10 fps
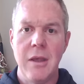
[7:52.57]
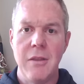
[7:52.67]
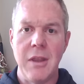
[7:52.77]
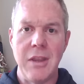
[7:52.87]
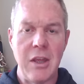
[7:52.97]

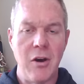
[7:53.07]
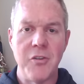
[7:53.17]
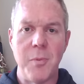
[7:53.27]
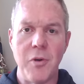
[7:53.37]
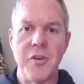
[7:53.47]
Then the All
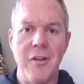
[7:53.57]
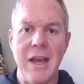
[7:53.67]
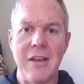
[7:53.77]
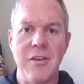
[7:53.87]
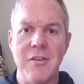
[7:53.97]
Sports All
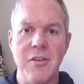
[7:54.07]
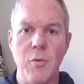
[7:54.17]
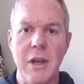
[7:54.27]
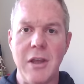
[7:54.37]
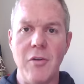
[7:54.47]
Access is the
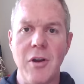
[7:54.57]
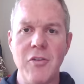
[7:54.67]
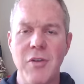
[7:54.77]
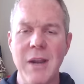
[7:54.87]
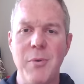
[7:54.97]
way to go.
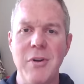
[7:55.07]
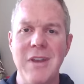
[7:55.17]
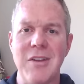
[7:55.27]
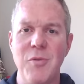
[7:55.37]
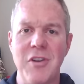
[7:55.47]
Don't try to
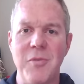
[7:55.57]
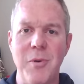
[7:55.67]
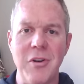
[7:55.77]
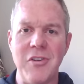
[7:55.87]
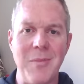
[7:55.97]
predict which
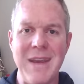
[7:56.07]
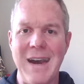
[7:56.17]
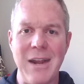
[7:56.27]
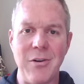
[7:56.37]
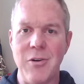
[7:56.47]
sport is going to be
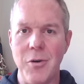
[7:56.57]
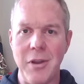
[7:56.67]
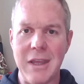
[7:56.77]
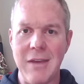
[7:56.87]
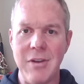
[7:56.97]
hot or cold
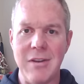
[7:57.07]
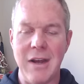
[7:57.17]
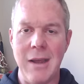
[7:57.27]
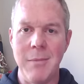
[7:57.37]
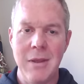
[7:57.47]
at a given
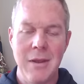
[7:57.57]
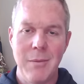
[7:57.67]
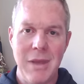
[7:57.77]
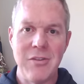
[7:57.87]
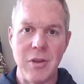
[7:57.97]
time.
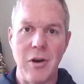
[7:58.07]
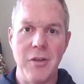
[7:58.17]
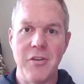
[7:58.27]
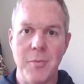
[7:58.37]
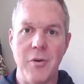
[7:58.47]
Basically, all
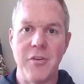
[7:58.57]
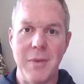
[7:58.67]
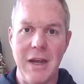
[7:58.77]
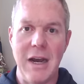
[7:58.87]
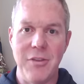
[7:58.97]
the sports have
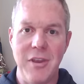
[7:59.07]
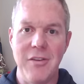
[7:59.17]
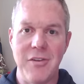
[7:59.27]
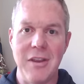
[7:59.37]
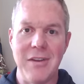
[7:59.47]
been hot
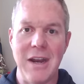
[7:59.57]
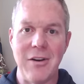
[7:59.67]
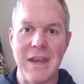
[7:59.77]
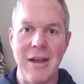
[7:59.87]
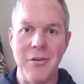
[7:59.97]
this entire
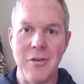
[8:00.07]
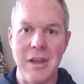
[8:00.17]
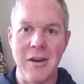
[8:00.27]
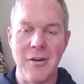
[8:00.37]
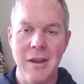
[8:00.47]
calendar
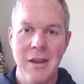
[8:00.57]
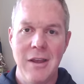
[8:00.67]
year.